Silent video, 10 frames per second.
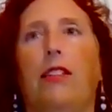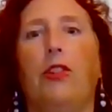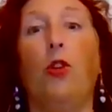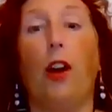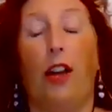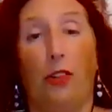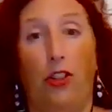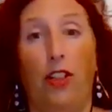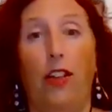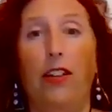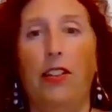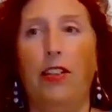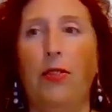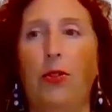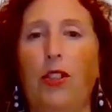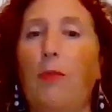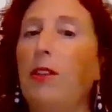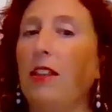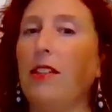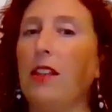your energy to
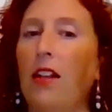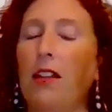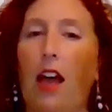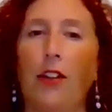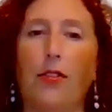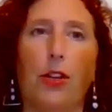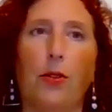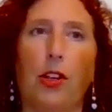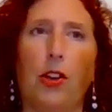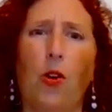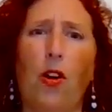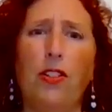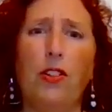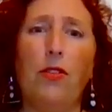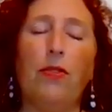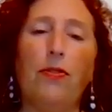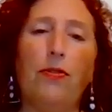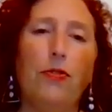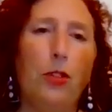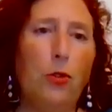something that's not aligned for you, and then you're also
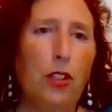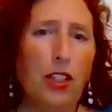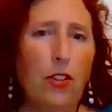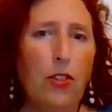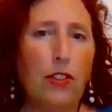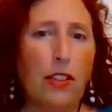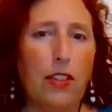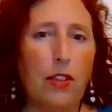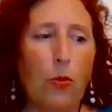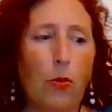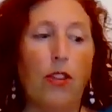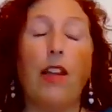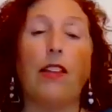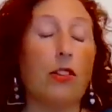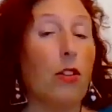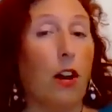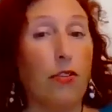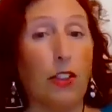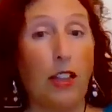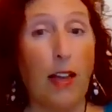fueling your system with things that are
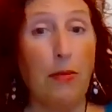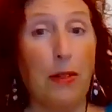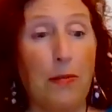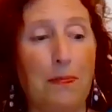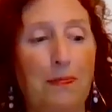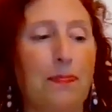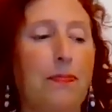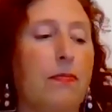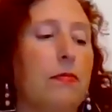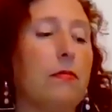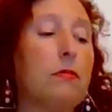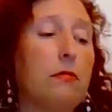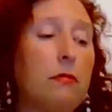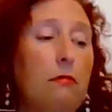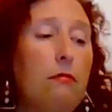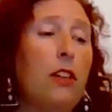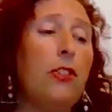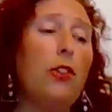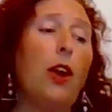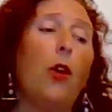off alignment.
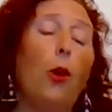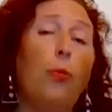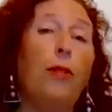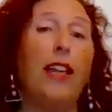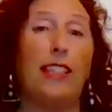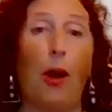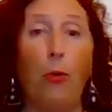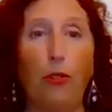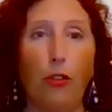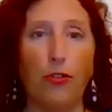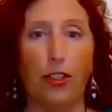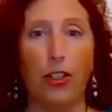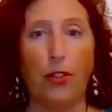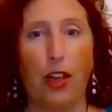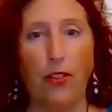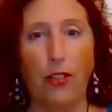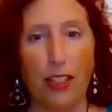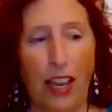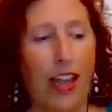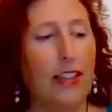So I hope that's helpful for you to
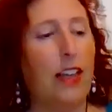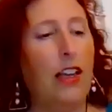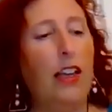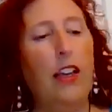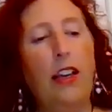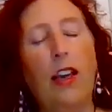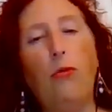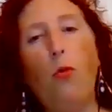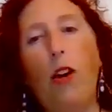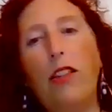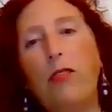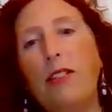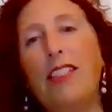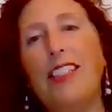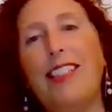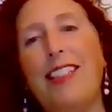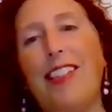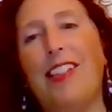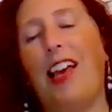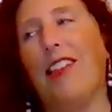understand. And one of the reasons
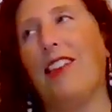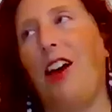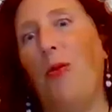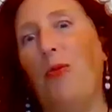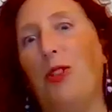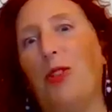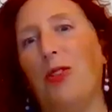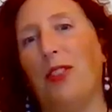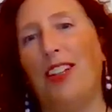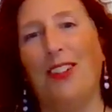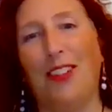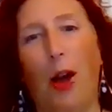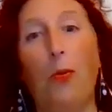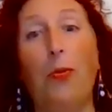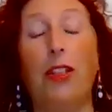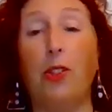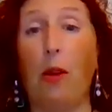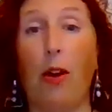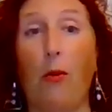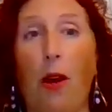this has come
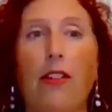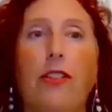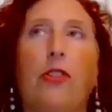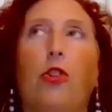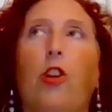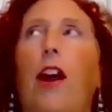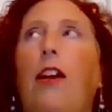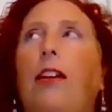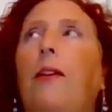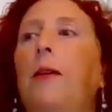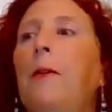into my awareness to share